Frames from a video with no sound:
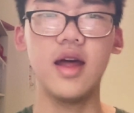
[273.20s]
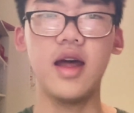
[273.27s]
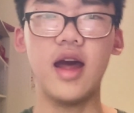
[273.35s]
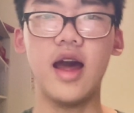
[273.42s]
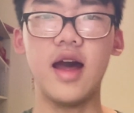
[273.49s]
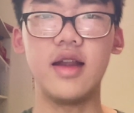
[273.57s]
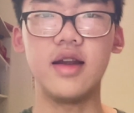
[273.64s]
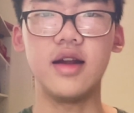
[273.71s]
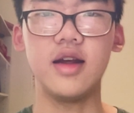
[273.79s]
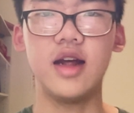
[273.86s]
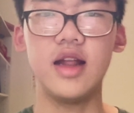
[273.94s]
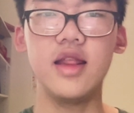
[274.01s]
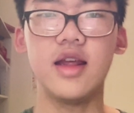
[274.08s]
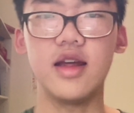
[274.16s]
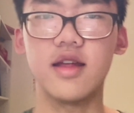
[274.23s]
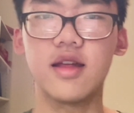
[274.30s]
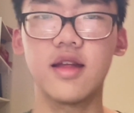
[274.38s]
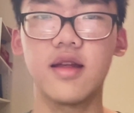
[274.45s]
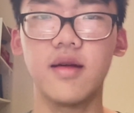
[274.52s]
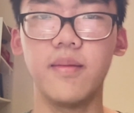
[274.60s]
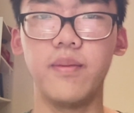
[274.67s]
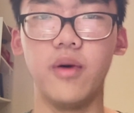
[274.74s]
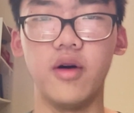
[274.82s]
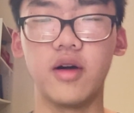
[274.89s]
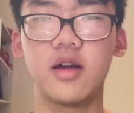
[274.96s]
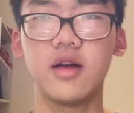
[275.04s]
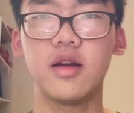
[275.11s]
And in this
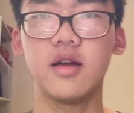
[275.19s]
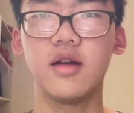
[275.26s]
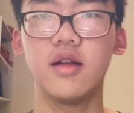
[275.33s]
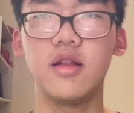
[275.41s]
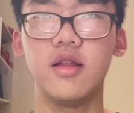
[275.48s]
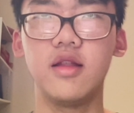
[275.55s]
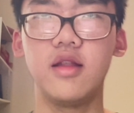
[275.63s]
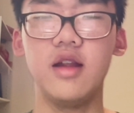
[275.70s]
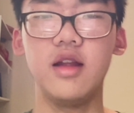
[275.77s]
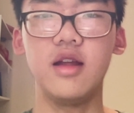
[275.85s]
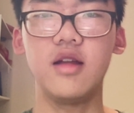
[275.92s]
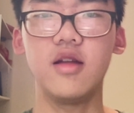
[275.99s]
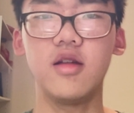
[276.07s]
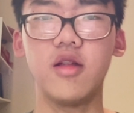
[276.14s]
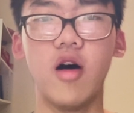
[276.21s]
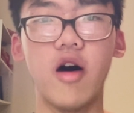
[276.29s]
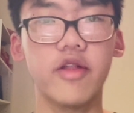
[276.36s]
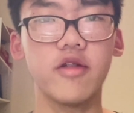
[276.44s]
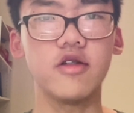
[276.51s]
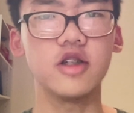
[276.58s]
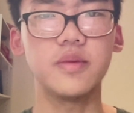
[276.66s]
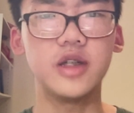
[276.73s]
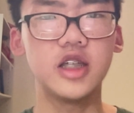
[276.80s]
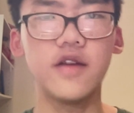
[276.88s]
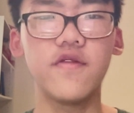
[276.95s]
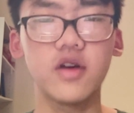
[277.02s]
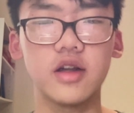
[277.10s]
book, the author
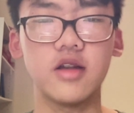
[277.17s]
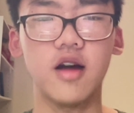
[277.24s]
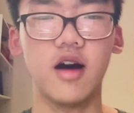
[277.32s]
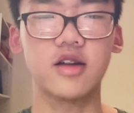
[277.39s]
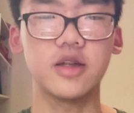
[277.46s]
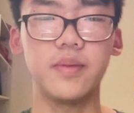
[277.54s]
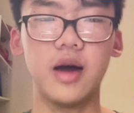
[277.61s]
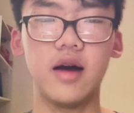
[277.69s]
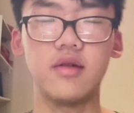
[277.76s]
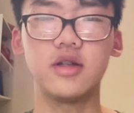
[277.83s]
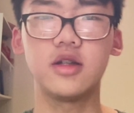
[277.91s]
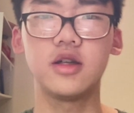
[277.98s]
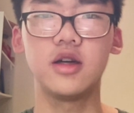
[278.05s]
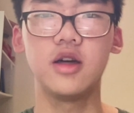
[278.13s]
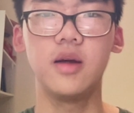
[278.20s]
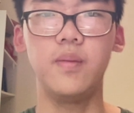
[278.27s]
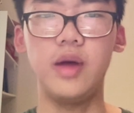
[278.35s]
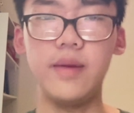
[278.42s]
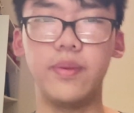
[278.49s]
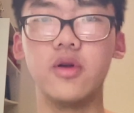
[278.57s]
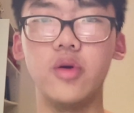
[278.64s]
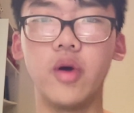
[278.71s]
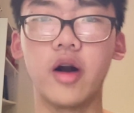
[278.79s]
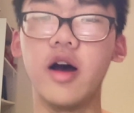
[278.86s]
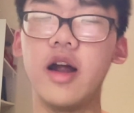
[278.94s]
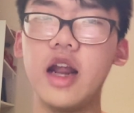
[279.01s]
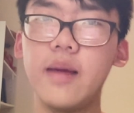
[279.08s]
specifically talks about people who
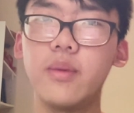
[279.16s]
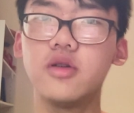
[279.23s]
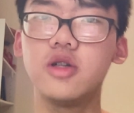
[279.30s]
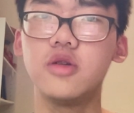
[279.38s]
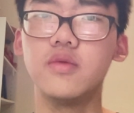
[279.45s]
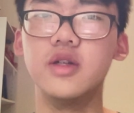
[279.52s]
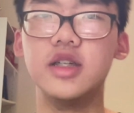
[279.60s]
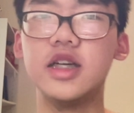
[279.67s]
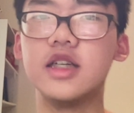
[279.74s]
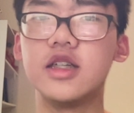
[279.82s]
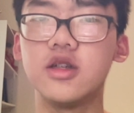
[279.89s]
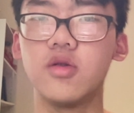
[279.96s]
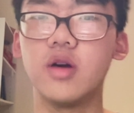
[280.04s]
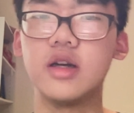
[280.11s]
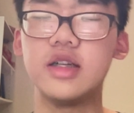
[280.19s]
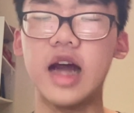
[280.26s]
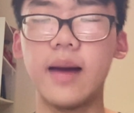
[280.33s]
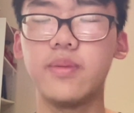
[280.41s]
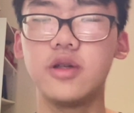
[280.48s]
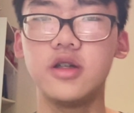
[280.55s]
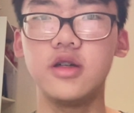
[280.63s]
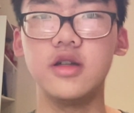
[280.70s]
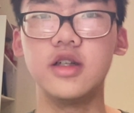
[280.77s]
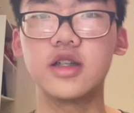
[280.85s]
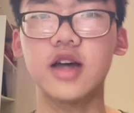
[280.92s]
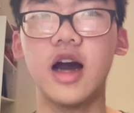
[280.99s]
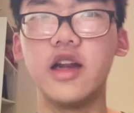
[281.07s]
are unable to resist or adapt to
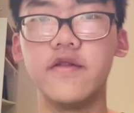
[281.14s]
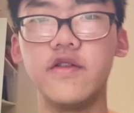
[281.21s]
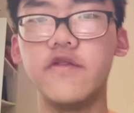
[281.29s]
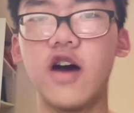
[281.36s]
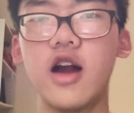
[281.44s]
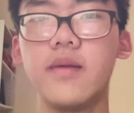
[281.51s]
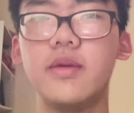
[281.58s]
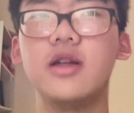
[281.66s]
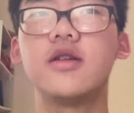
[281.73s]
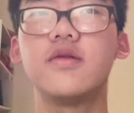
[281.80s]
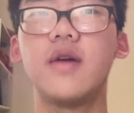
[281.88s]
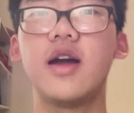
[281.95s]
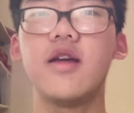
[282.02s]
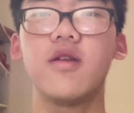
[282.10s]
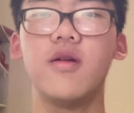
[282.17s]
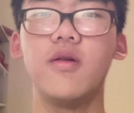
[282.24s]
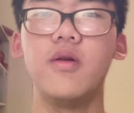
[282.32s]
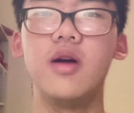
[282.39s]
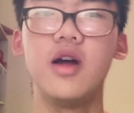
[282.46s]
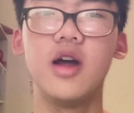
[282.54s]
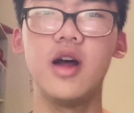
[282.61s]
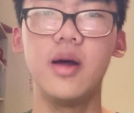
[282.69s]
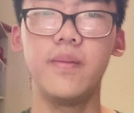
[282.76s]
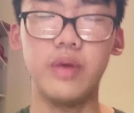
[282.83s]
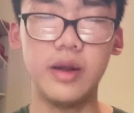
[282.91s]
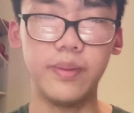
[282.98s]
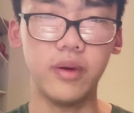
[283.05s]
this kind of environment, right? So
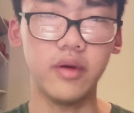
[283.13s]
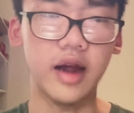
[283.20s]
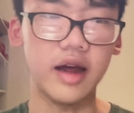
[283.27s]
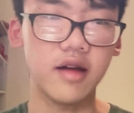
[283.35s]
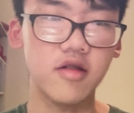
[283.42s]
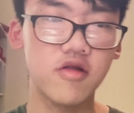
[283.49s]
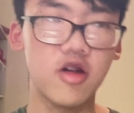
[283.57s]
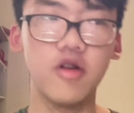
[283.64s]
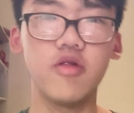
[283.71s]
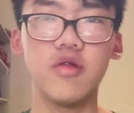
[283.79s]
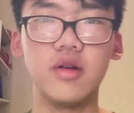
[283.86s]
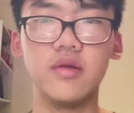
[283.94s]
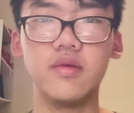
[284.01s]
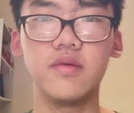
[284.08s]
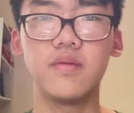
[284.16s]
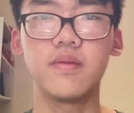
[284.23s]
people like children.